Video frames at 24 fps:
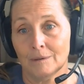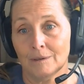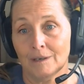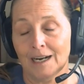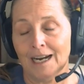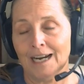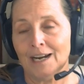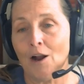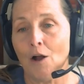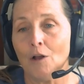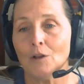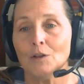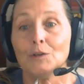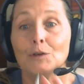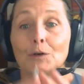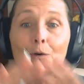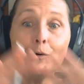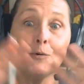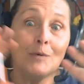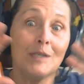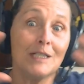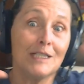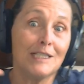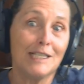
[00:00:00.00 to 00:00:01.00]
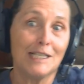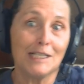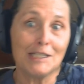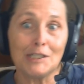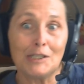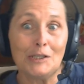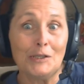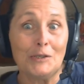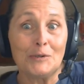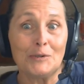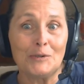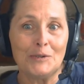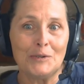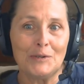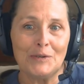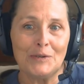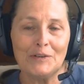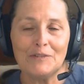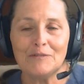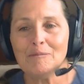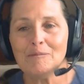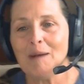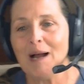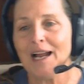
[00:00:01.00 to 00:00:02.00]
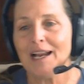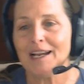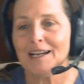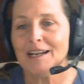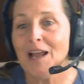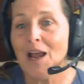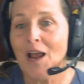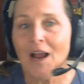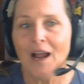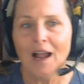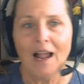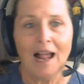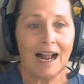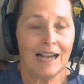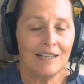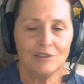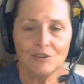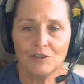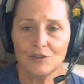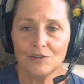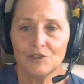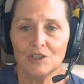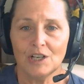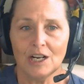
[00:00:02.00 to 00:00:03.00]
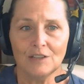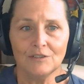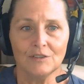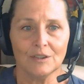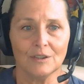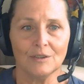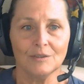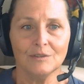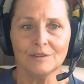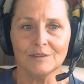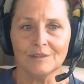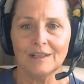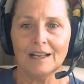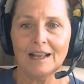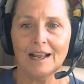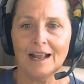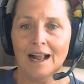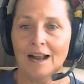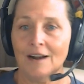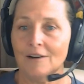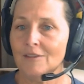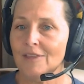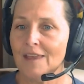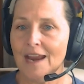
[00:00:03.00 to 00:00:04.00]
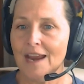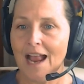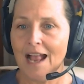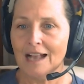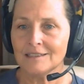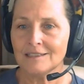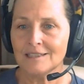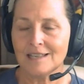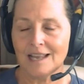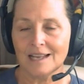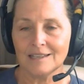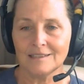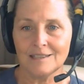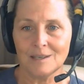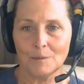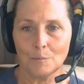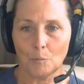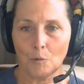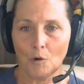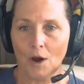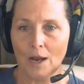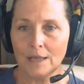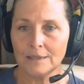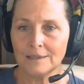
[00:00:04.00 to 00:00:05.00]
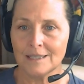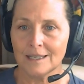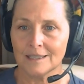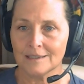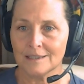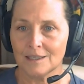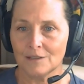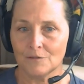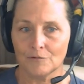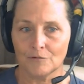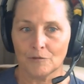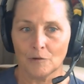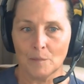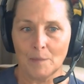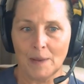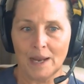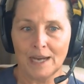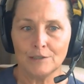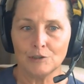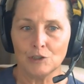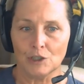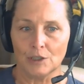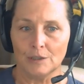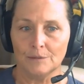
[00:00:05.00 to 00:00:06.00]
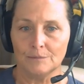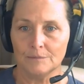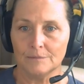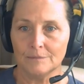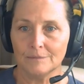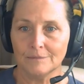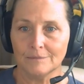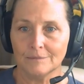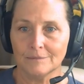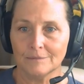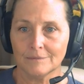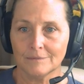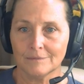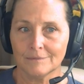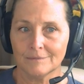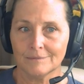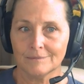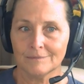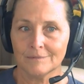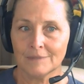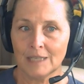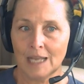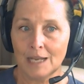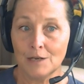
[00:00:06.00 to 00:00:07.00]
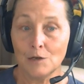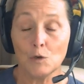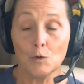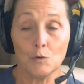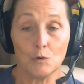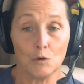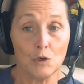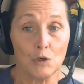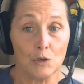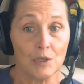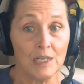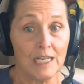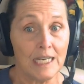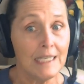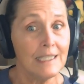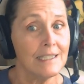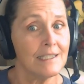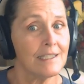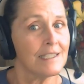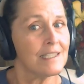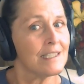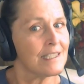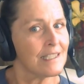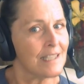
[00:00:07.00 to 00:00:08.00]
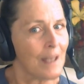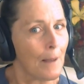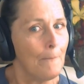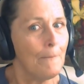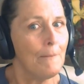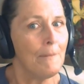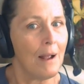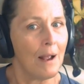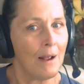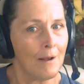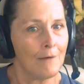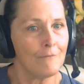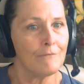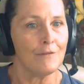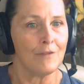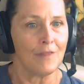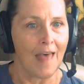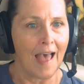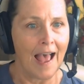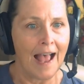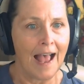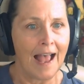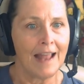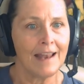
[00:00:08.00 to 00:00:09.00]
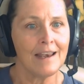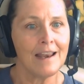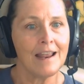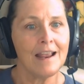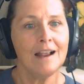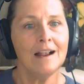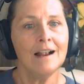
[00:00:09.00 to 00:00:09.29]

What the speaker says: I call it, who is this learner of mine? How does your child learn? How do they access and process information? Okay, you need some of that.